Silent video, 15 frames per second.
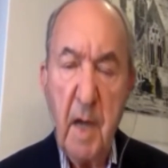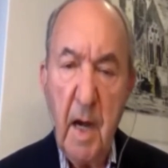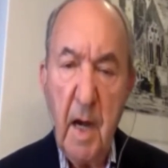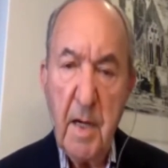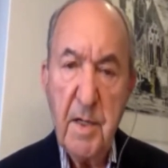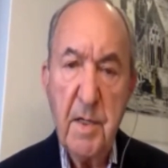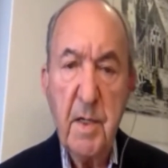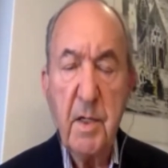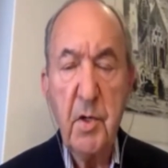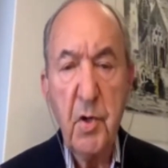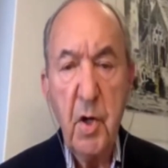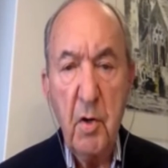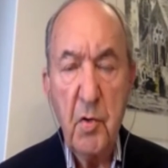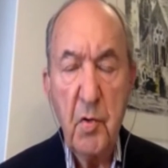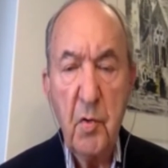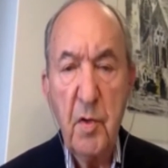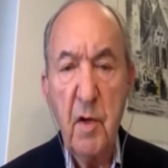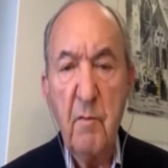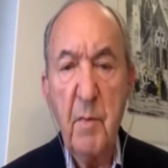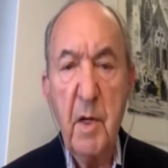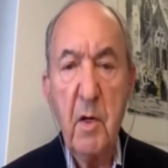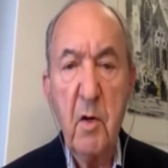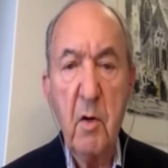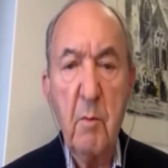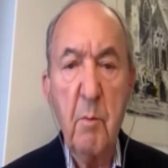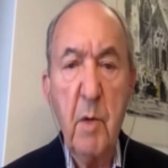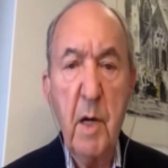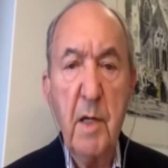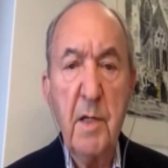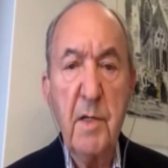cases it's chosen. There have been
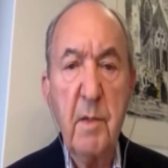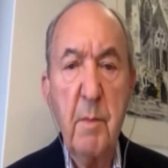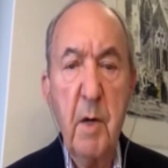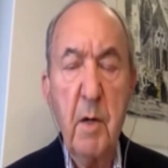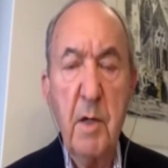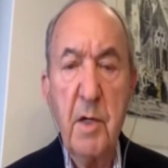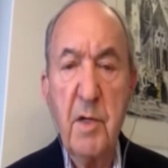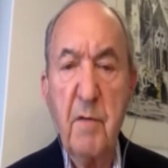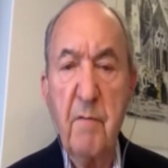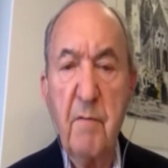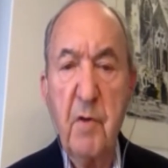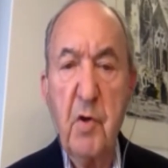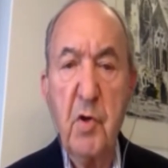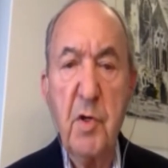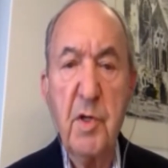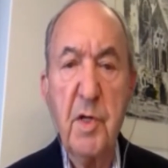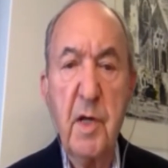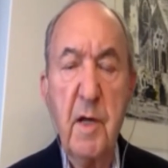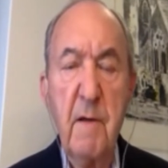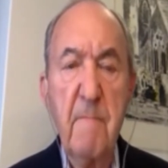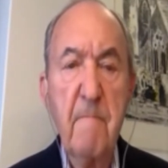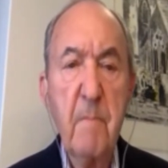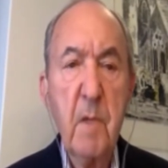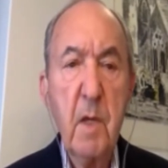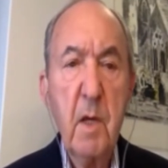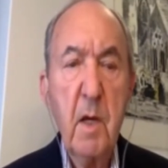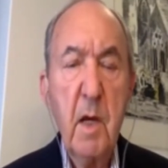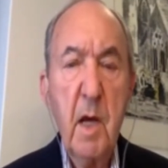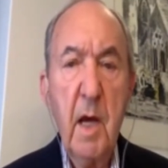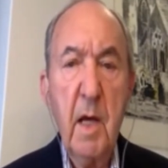complaints about its efficiency.
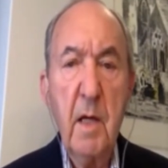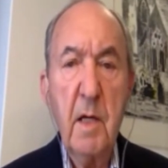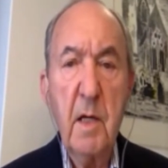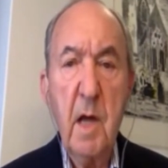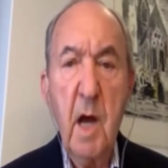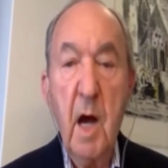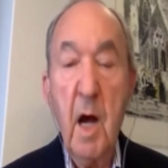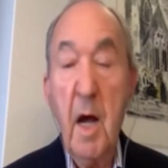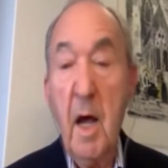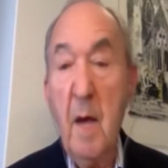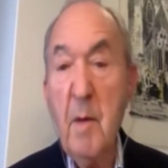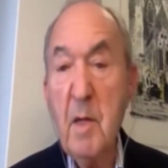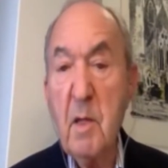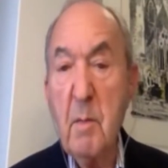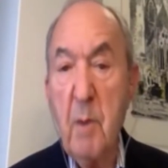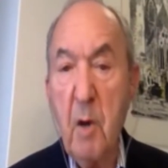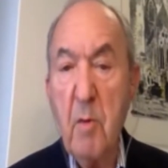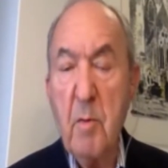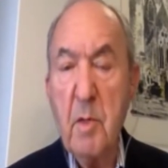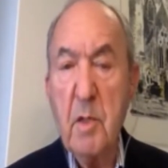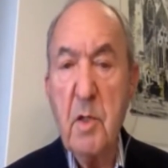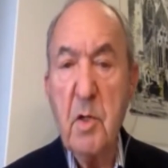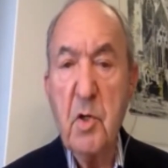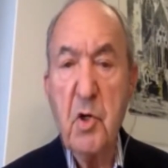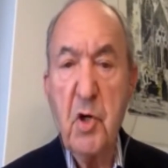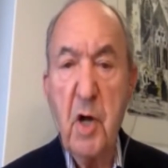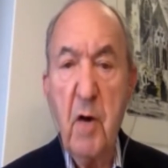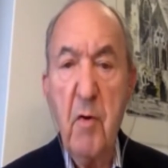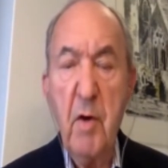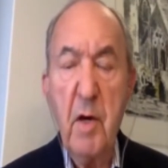And I am at the moment
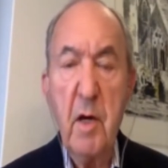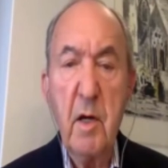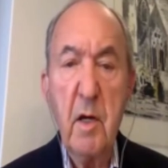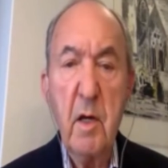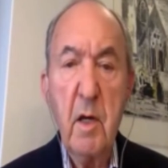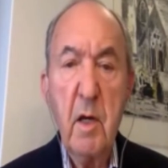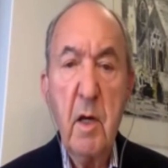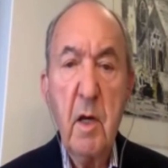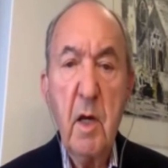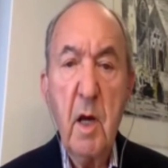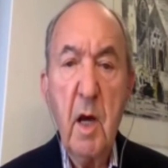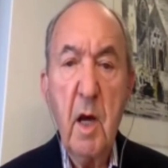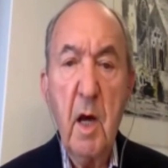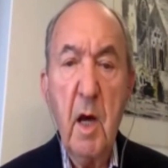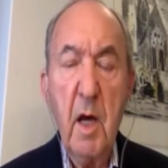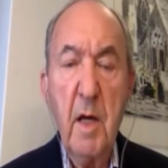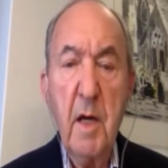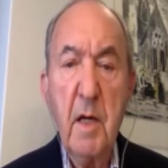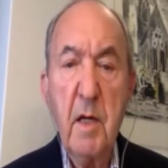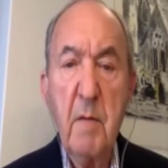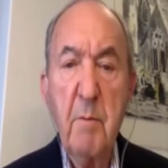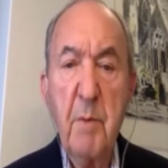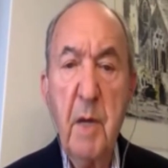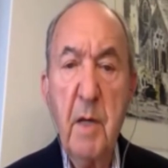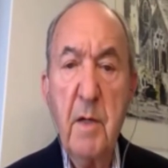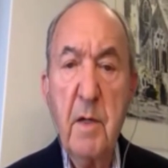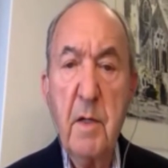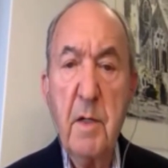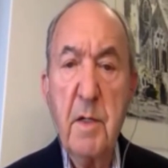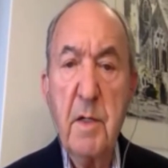chairing an
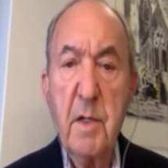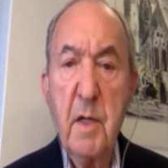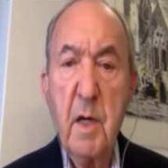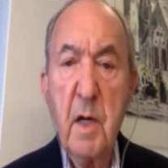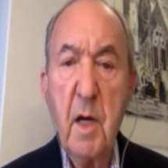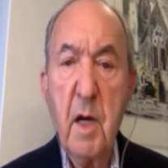independent